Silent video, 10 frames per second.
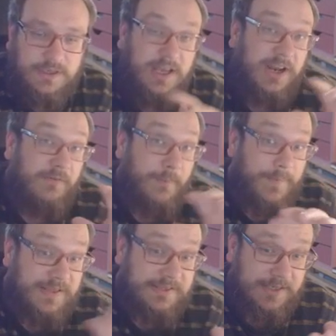Again, I haven't
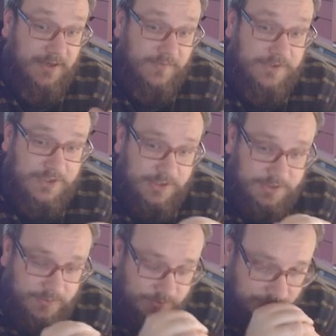built any of this yet,
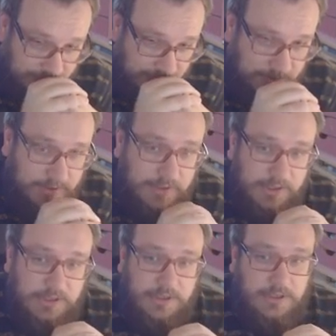so we'll see.
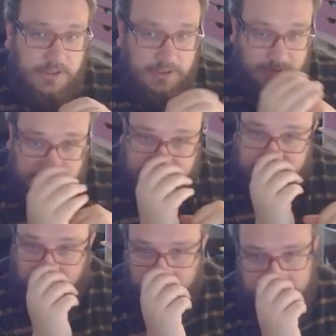This is
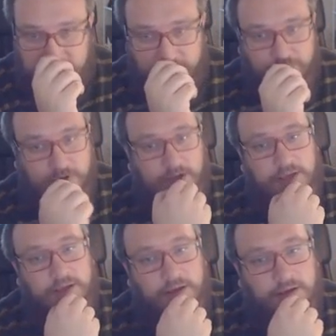my idea for
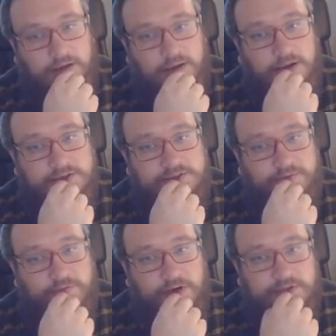like a
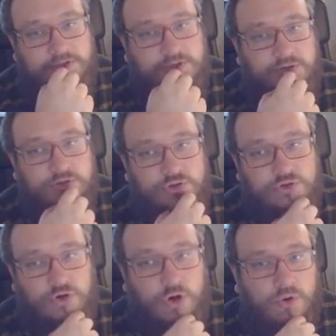device
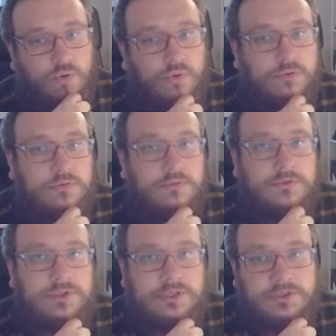control
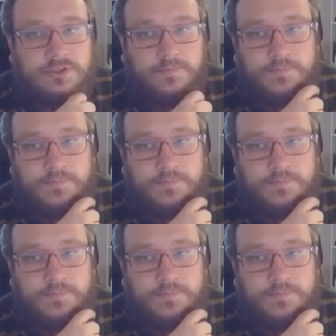system.